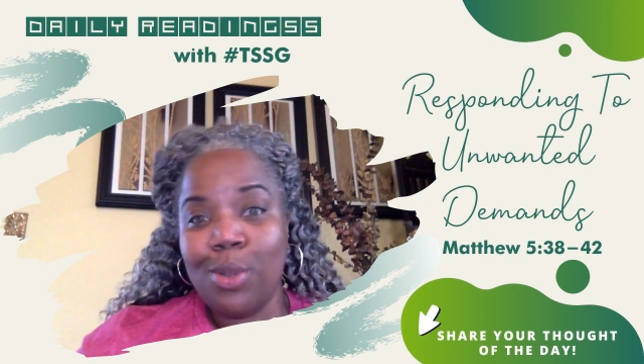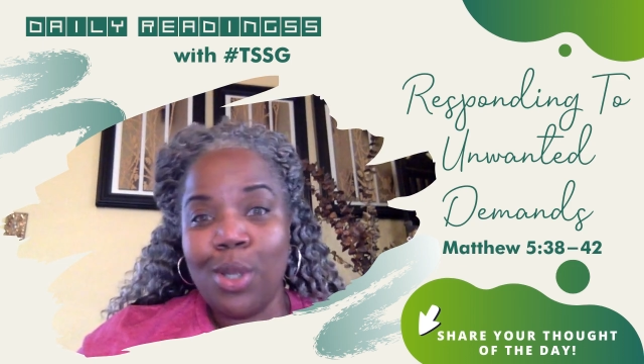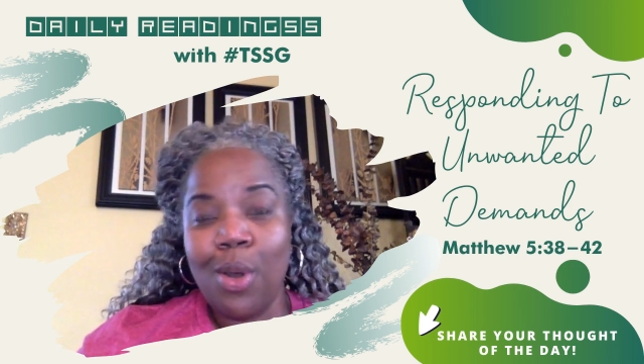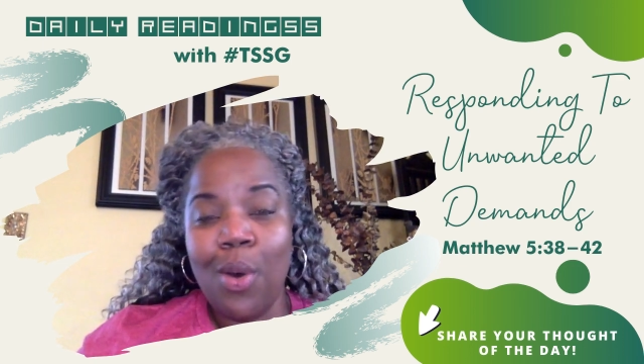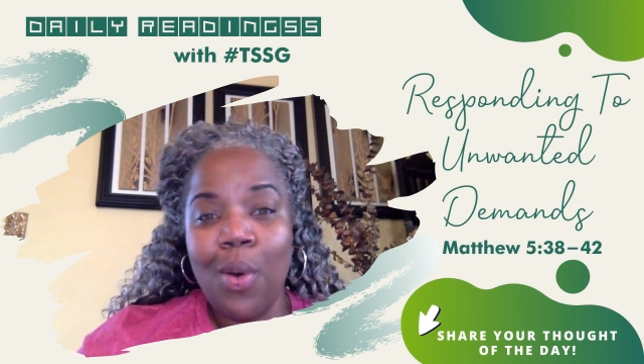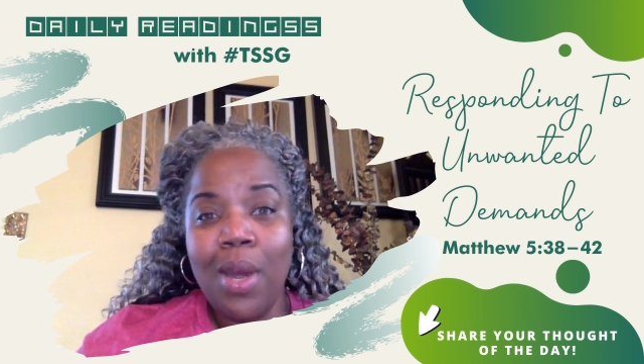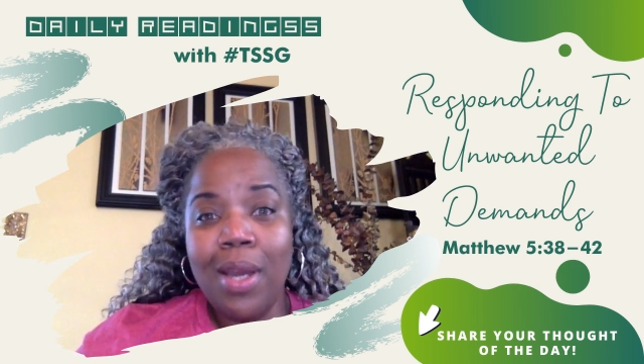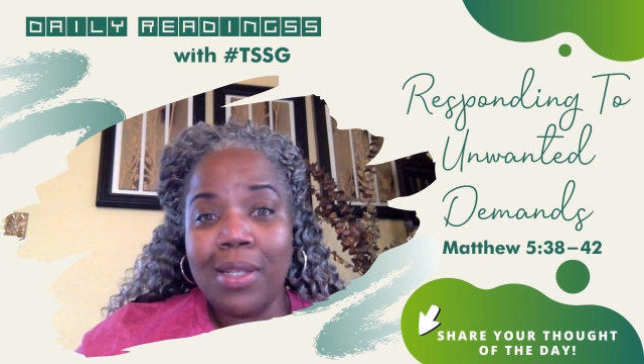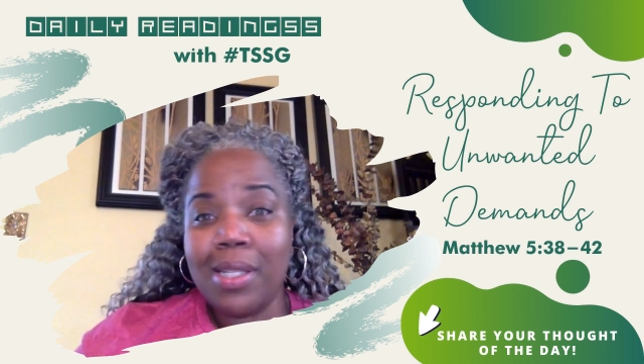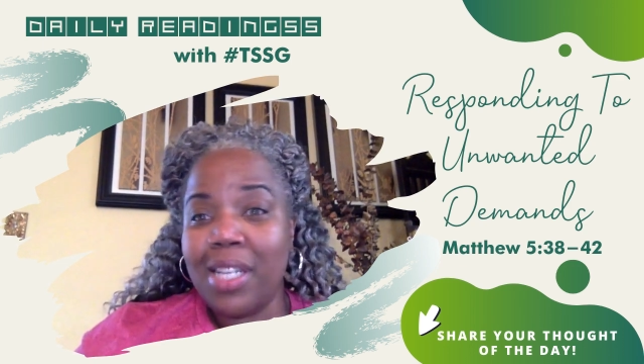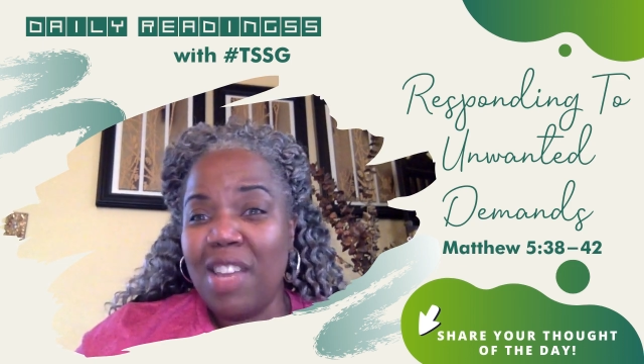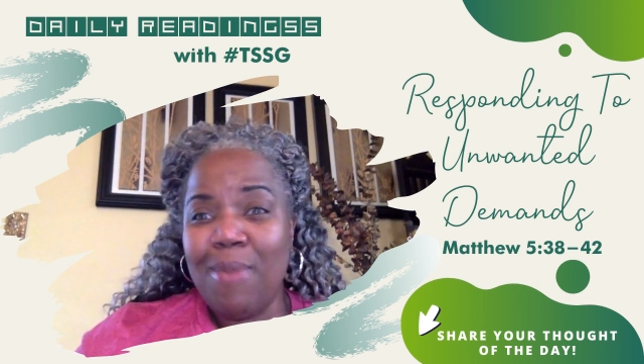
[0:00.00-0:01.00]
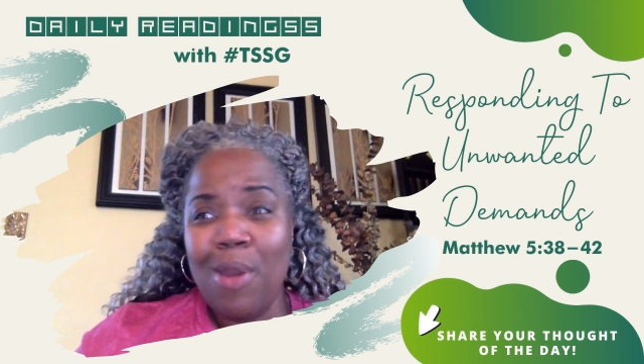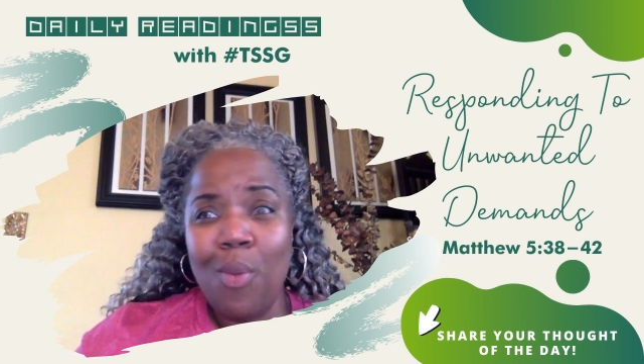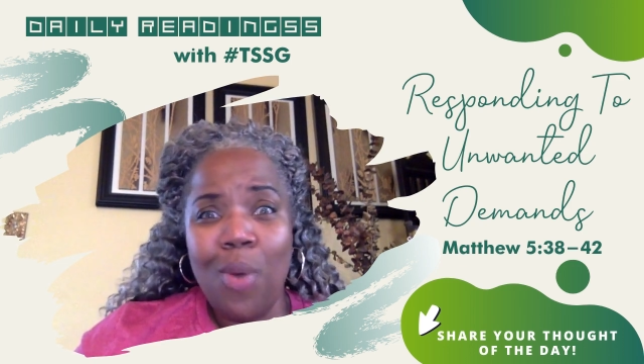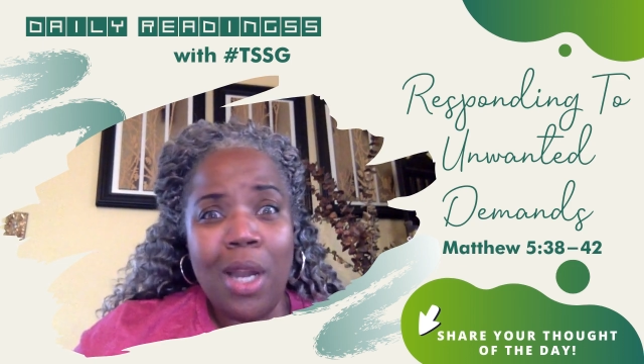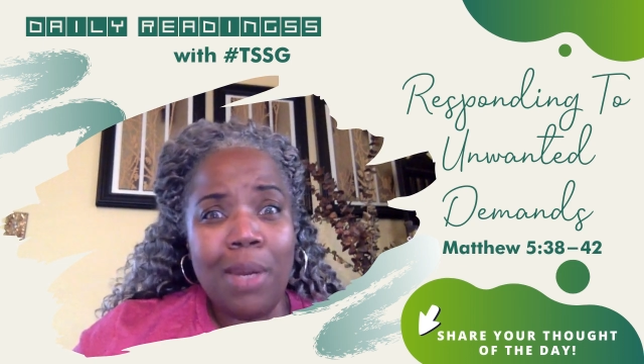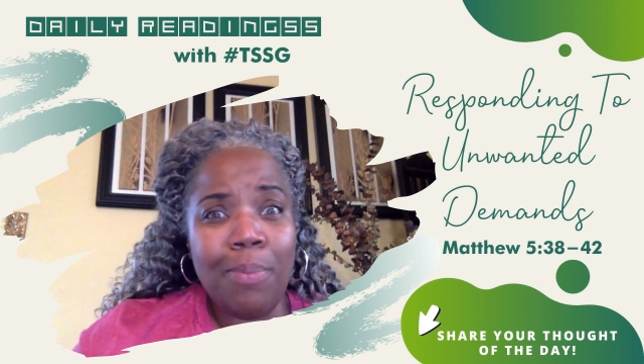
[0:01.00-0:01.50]
So just leave me
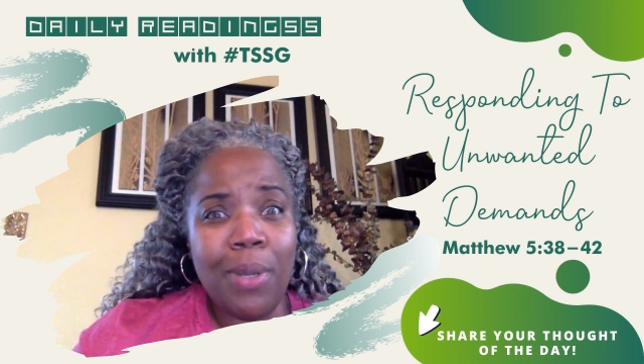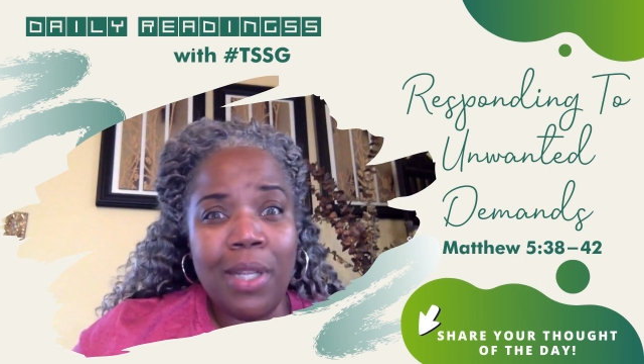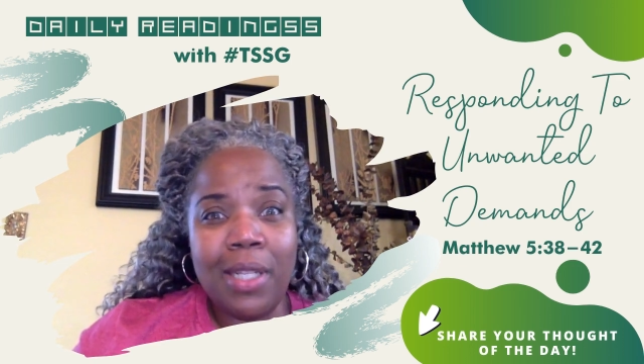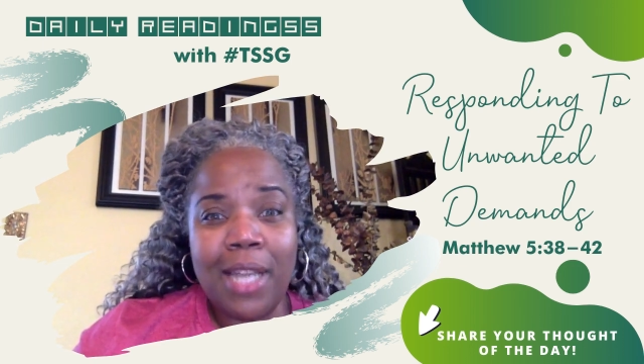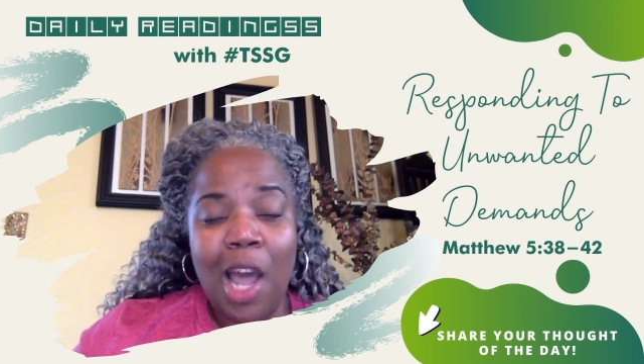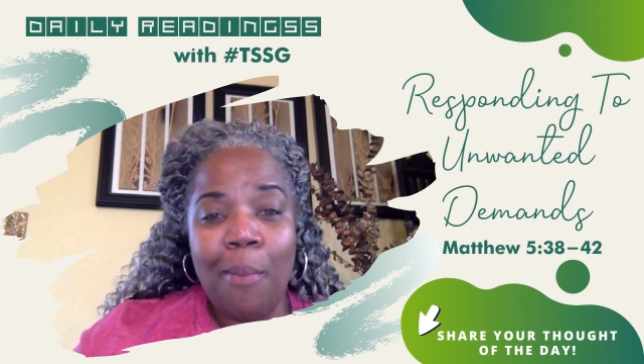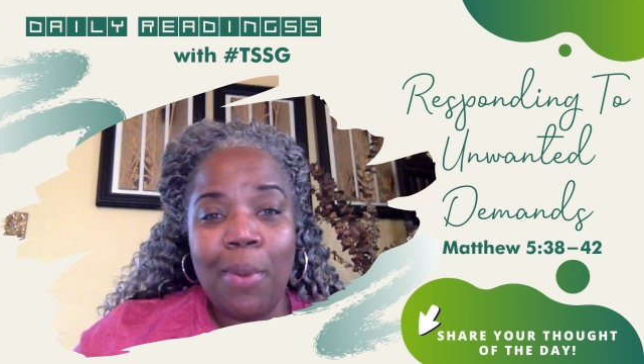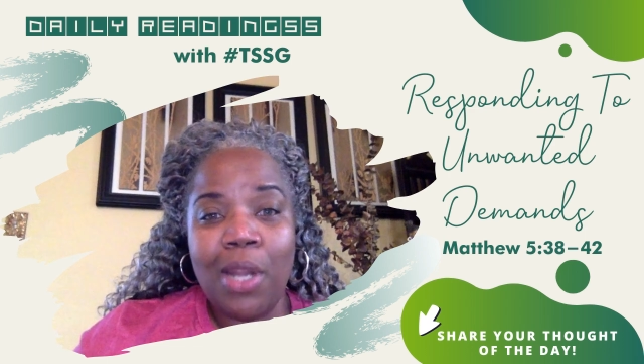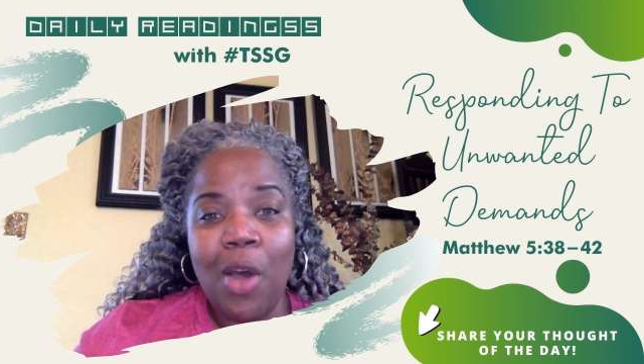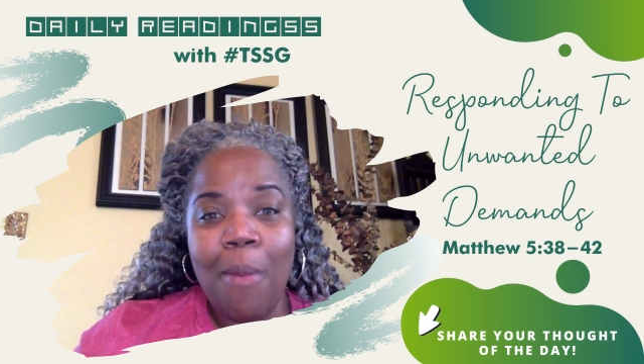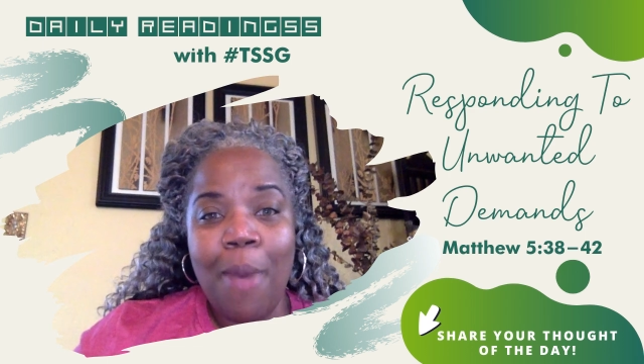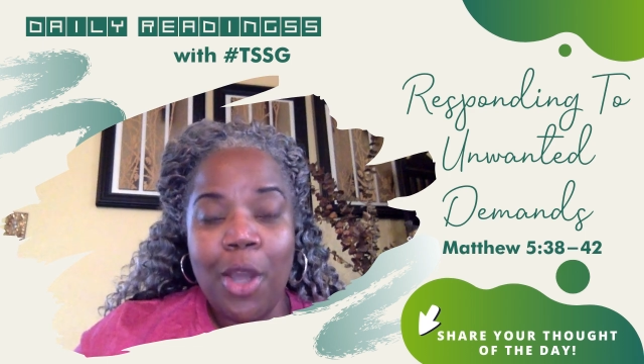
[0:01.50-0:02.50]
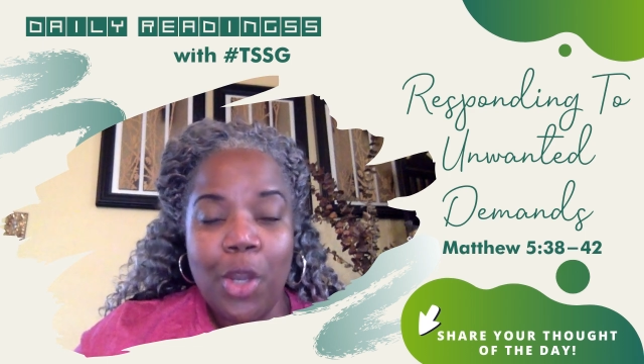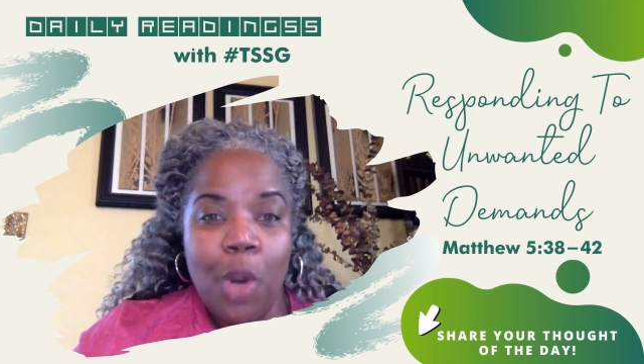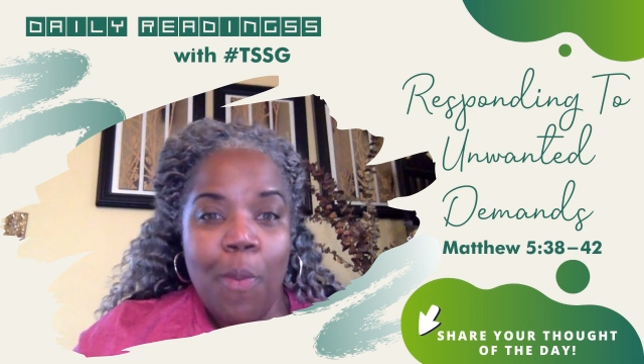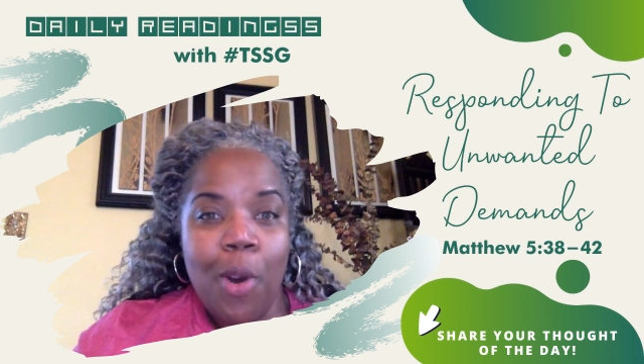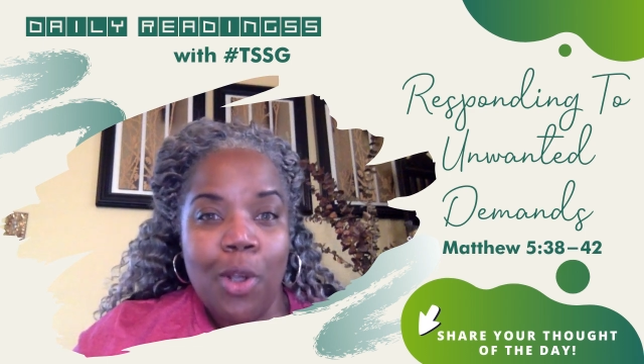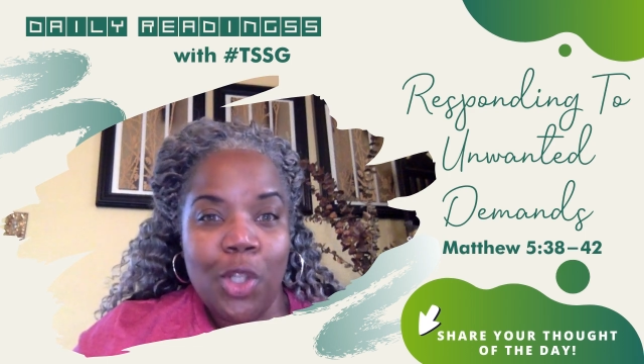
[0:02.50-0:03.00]
one bullet down below about
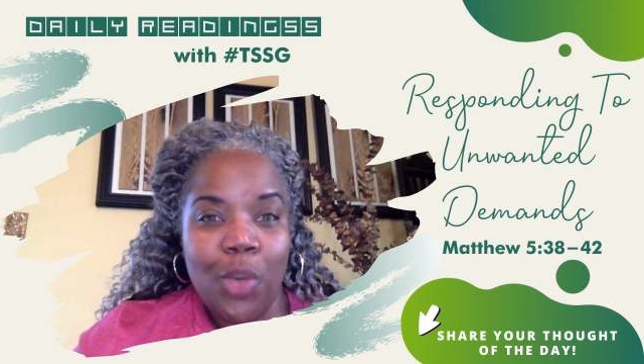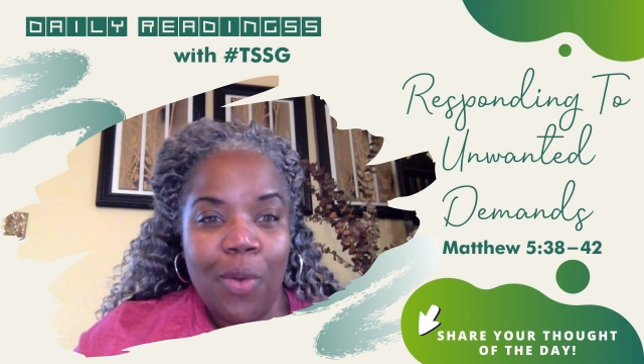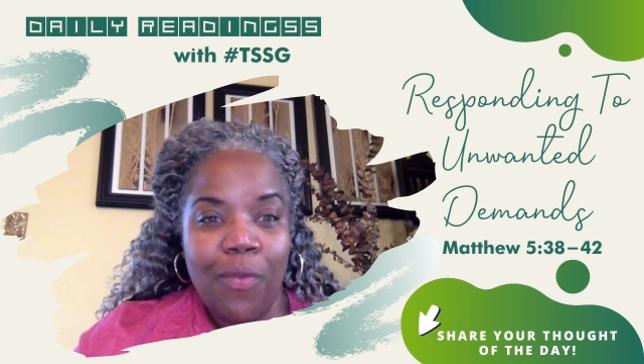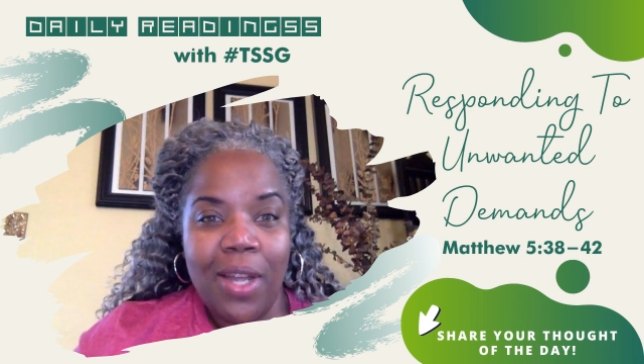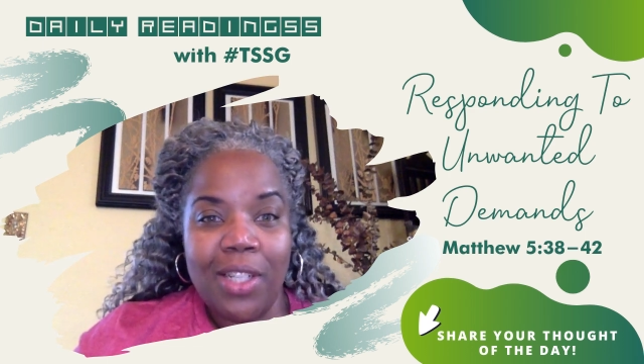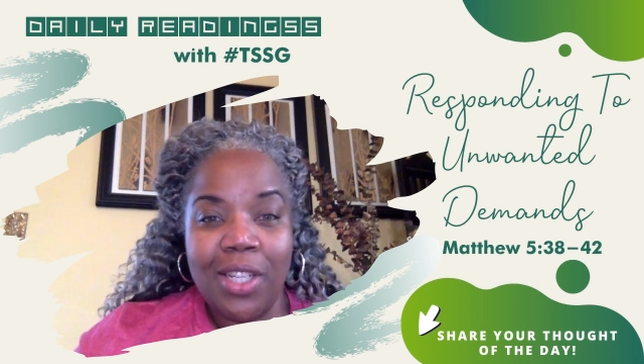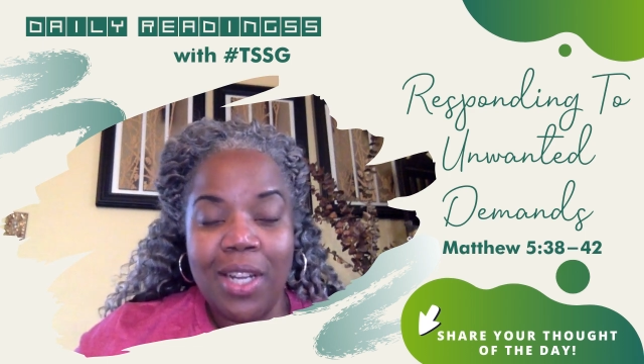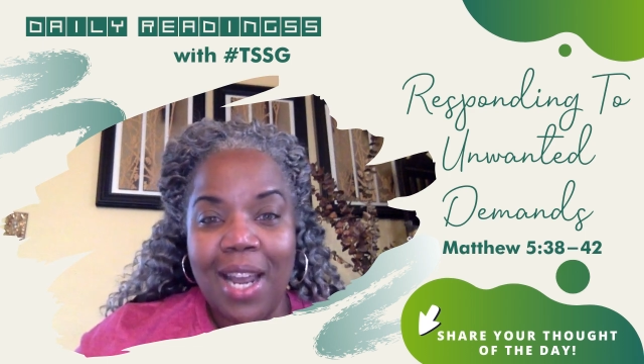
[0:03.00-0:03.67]
your personal reflection,